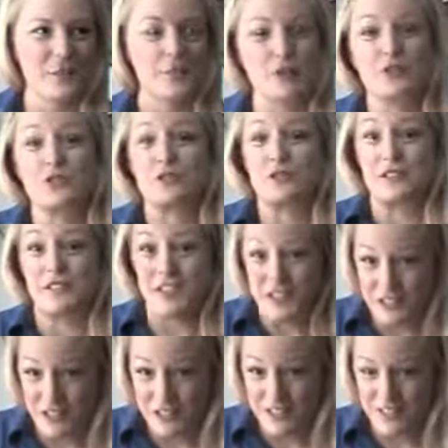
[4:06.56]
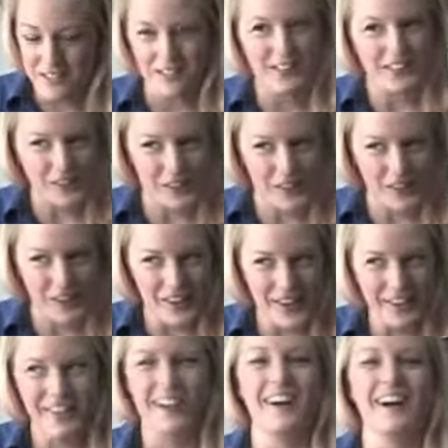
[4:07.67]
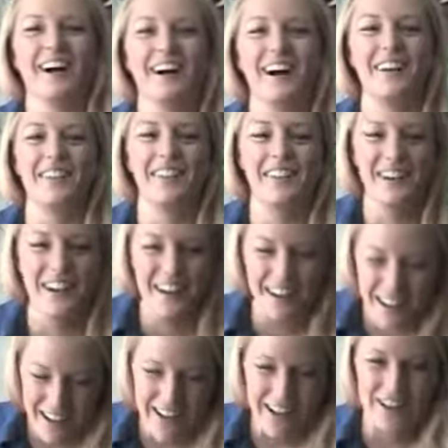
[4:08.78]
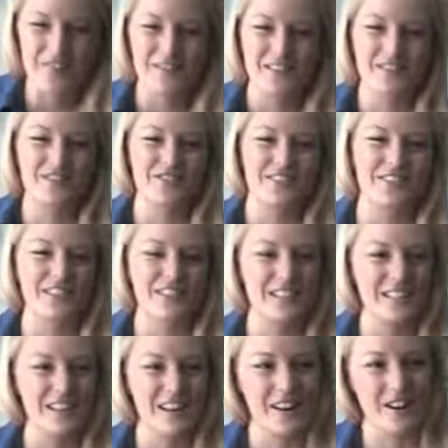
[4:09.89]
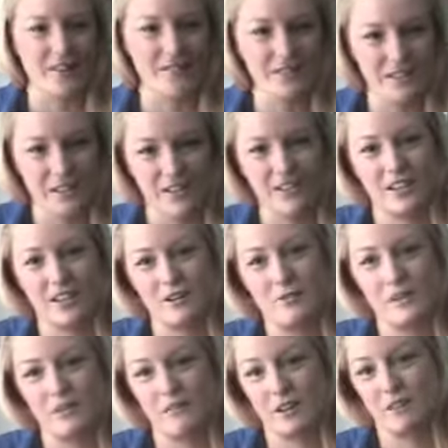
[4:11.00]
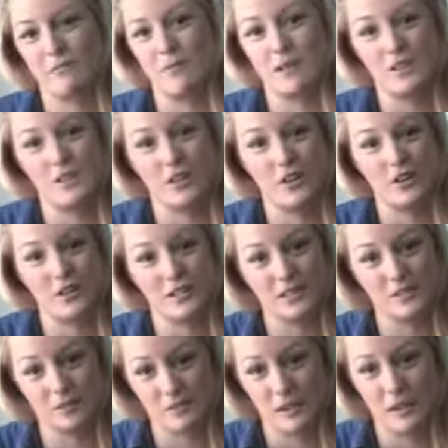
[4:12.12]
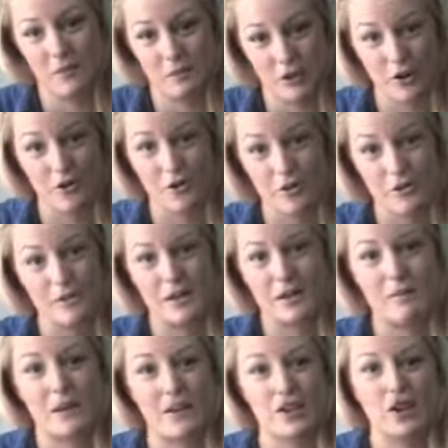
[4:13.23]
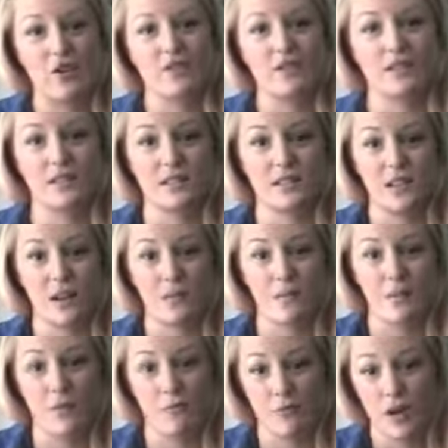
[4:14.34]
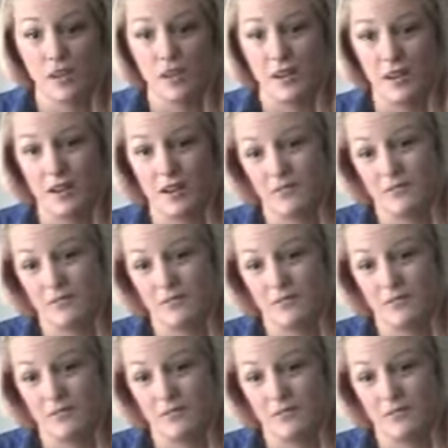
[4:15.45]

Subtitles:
breast reduction, lucky her, a breast reduction, and I would definitely be recommending her to go through Medi Makeovers. And my brother